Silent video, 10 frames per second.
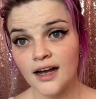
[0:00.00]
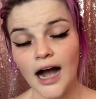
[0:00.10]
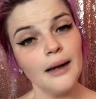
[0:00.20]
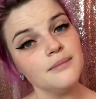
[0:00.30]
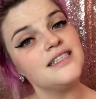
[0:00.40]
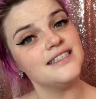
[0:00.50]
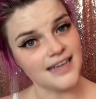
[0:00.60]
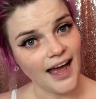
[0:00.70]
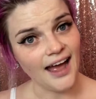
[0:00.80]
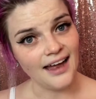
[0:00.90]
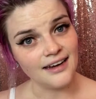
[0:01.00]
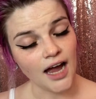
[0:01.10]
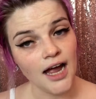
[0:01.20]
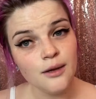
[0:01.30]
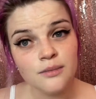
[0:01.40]
I'm sad.
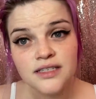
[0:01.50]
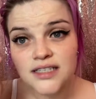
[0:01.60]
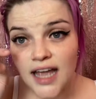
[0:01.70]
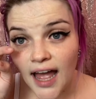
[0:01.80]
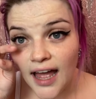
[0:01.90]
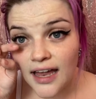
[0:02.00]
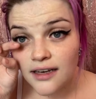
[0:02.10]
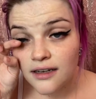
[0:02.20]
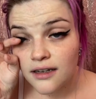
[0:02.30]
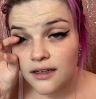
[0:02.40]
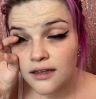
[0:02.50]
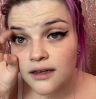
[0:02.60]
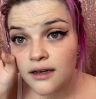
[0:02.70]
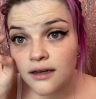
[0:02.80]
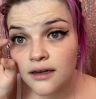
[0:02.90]
I am sad.
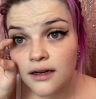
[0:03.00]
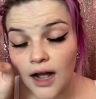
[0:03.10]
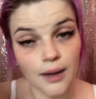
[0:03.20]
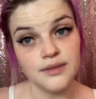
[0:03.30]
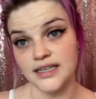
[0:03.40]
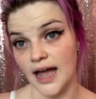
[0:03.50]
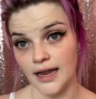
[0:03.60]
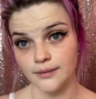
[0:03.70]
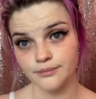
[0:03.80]
I'm sad.